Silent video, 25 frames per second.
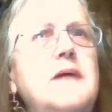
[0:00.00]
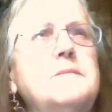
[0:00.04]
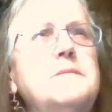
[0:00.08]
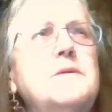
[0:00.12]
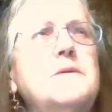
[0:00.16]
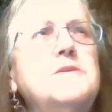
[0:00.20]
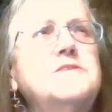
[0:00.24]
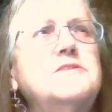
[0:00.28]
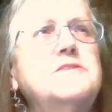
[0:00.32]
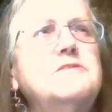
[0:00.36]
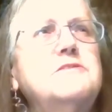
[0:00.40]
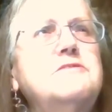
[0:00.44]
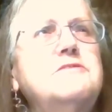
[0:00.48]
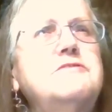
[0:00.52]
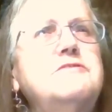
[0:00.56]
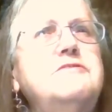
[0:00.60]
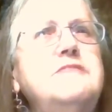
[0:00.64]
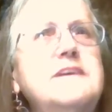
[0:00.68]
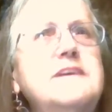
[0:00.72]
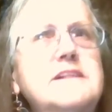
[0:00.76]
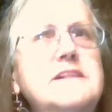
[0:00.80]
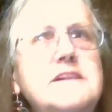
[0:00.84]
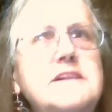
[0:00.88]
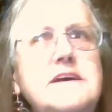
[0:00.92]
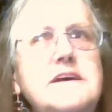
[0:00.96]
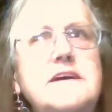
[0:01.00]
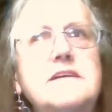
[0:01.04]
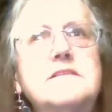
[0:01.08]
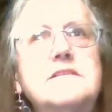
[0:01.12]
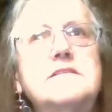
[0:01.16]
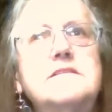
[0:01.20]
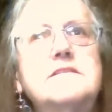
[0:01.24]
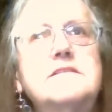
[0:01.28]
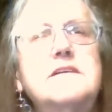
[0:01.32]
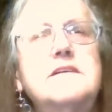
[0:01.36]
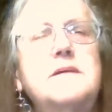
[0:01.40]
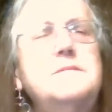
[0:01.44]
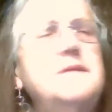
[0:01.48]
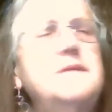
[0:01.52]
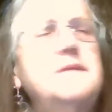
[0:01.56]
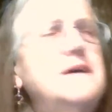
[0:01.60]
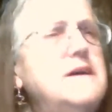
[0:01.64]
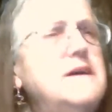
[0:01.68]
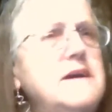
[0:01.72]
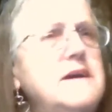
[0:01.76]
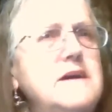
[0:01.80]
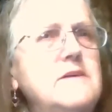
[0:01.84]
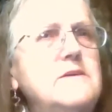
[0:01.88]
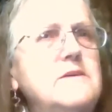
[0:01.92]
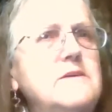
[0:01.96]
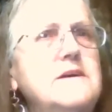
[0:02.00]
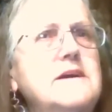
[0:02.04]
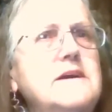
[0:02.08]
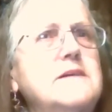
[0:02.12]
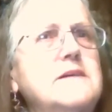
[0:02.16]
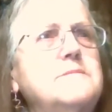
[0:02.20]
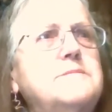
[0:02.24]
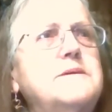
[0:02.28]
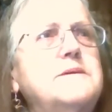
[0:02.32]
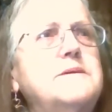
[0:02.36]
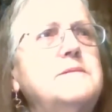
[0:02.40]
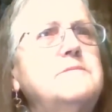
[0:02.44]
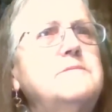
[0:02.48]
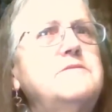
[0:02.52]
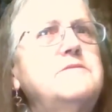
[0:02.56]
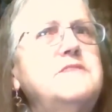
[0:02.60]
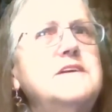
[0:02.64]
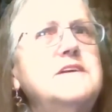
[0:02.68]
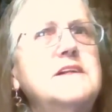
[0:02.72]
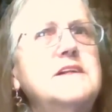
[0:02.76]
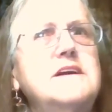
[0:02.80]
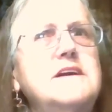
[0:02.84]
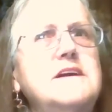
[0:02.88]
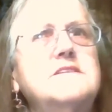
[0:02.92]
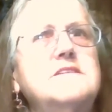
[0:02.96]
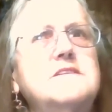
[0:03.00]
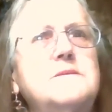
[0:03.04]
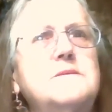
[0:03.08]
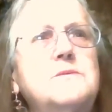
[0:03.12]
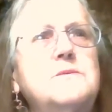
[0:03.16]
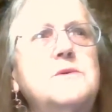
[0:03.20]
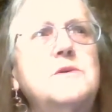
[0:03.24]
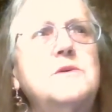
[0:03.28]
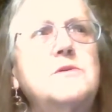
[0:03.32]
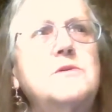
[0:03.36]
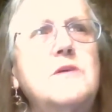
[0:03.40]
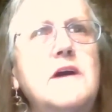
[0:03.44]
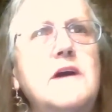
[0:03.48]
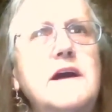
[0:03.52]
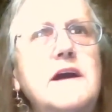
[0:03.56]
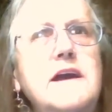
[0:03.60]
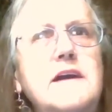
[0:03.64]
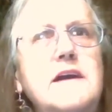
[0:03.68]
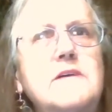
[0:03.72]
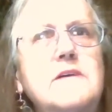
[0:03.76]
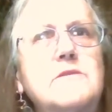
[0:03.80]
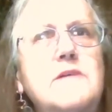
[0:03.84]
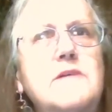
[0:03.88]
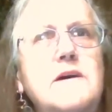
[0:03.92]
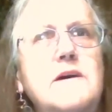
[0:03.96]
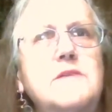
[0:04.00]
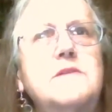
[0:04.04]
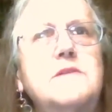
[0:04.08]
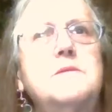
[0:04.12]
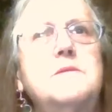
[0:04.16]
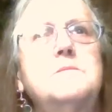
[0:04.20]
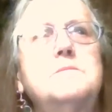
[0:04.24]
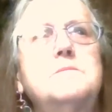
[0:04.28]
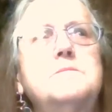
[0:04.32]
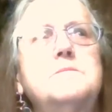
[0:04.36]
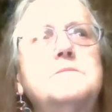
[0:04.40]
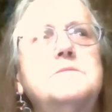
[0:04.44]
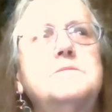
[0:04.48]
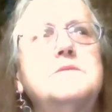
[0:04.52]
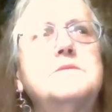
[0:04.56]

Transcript: also feeling, I'm not hearing it, but I'm feeling someone crying around them.